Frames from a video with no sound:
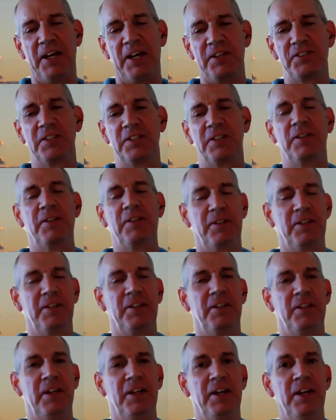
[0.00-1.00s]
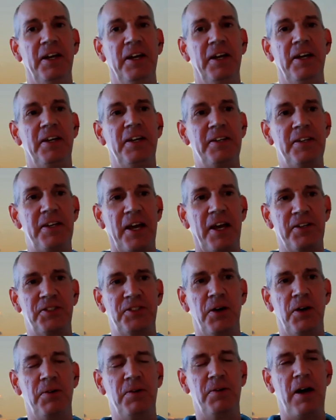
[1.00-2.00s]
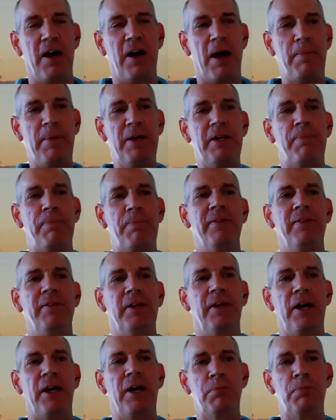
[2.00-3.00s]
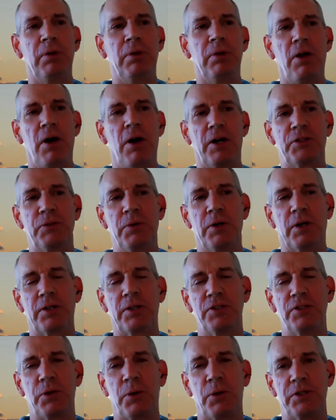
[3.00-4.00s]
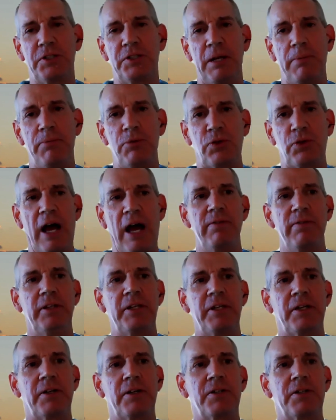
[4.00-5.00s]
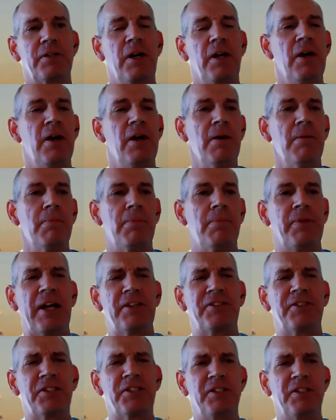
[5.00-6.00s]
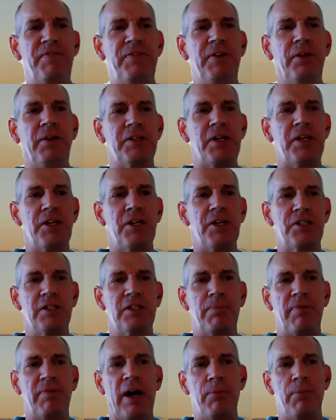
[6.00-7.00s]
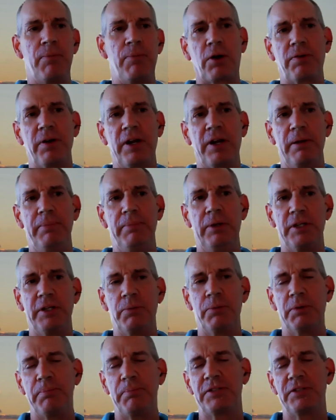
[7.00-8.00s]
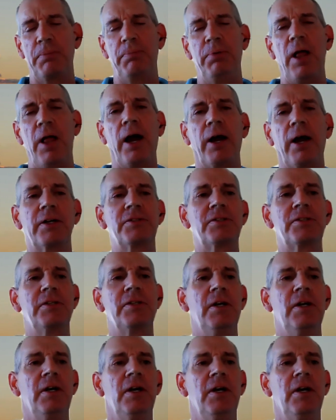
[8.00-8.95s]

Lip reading: Yes. Yeah, so I'm independent. I do belong to a consortium named Travel Leaders, but that's just an affiliation to provide more credibility with my suppliers.